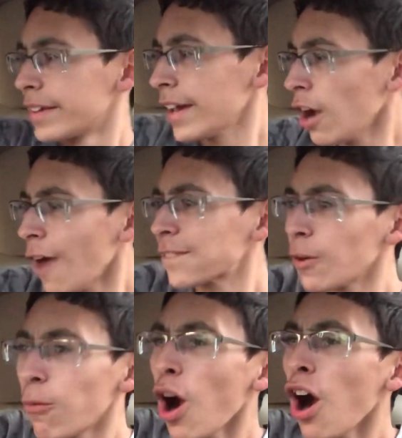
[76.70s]
get off the
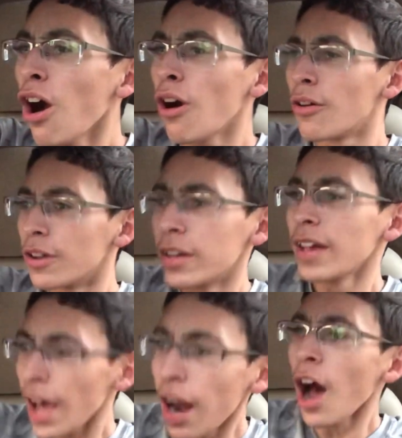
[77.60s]
road!
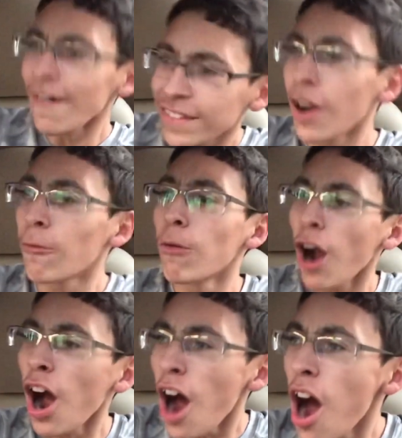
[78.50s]
Get off the
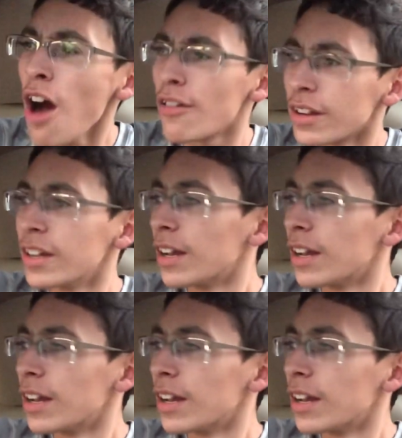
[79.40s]
road!